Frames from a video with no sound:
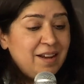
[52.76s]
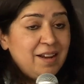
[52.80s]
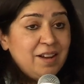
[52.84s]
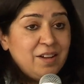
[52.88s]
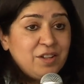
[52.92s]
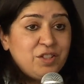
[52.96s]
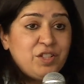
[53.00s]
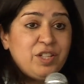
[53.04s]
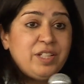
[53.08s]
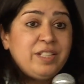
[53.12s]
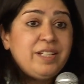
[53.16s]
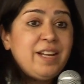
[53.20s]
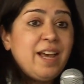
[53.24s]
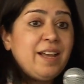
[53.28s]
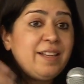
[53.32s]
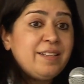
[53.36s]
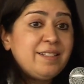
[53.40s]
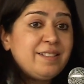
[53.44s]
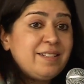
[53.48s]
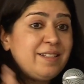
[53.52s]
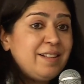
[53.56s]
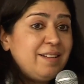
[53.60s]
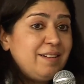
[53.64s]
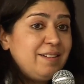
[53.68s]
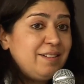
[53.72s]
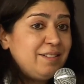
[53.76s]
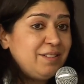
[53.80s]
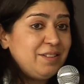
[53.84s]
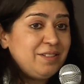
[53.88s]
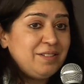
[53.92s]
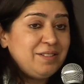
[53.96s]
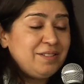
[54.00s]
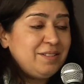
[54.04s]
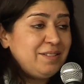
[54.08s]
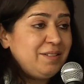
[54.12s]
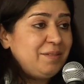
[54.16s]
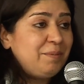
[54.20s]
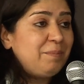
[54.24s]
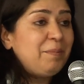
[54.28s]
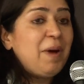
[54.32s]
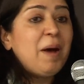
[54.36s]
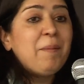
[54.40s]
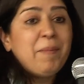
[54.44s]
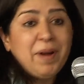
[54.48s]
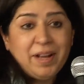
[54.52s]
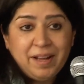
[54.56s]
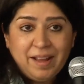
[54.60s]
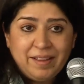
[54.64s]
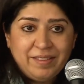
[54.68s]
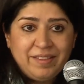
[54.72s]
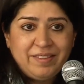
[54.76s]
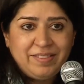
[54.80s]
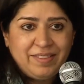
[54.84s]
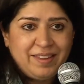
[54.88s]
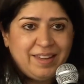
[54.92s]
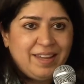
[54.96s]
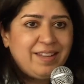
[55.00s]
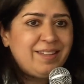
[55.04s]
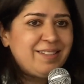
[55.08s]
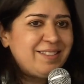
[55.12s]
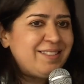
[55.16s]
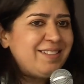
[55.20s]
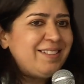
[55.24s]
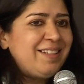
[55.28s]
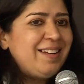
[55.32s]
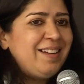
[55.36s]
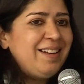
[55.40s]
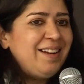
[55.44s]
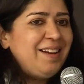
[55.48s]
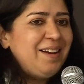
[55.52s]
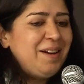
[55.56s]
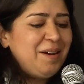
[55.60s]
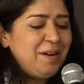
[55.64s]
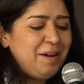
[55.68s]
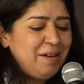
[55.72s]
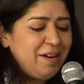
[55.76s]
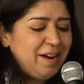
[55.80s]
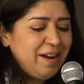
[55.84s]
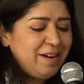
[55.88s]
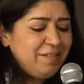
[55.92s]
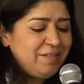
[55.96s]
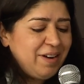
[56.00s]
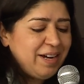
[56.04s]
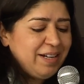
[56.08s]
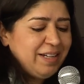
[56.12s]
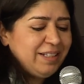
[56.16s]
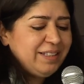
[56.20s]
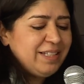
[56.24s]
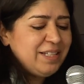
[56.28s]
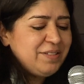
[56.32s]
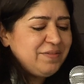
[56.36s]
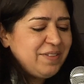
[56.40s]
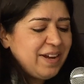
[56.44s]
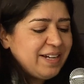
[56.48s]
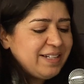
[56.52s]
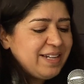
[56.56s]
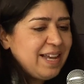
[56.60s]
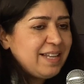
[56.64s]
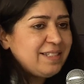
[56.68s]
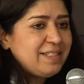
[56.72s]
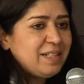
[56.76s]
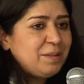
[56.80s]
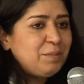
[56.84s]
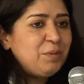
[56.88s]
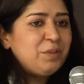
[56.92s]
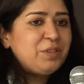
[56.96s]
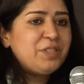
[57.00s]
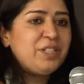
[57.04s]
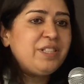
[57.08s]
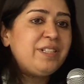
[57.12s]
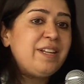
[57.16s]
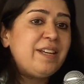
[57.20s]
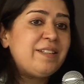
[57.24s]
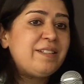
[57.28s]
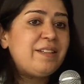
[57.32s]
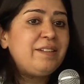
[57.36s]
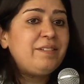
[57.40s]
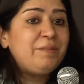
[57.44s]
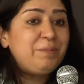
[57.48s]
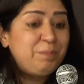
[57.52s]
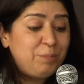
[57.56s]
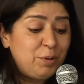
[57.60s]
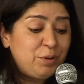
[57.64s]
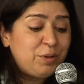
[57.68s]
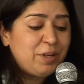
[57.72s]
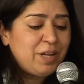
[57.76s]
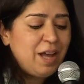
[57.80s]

she does, uh, among other things, uh, and writing these fantastic books, she does uh, book